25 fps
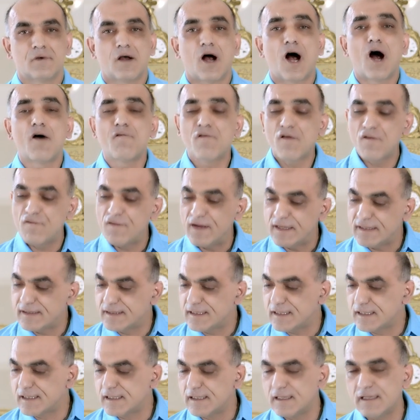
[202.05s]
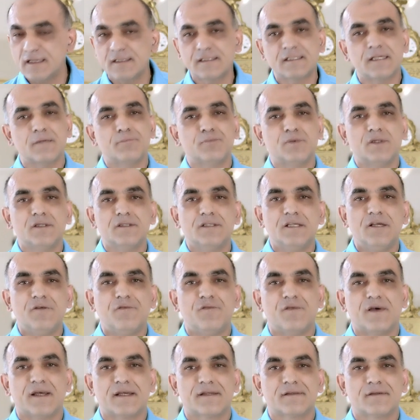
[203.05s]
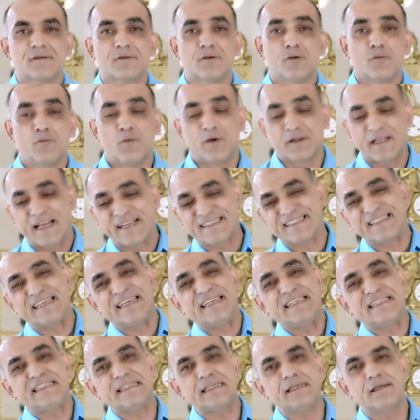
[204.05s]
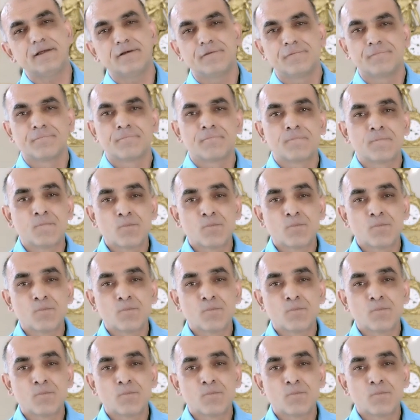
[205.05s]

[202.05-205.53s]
of a ventricular septal defect? Well, that's easy.